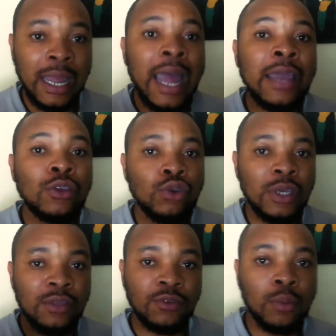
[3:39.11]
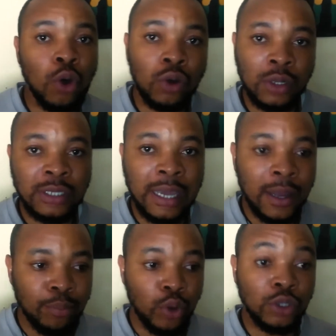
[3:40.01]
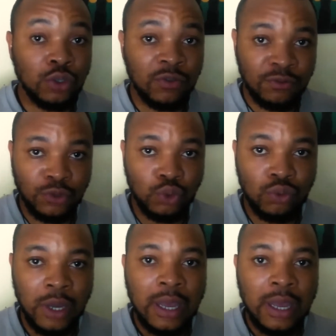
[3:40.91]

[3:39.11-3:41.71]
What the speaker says: argue it from all their points of view,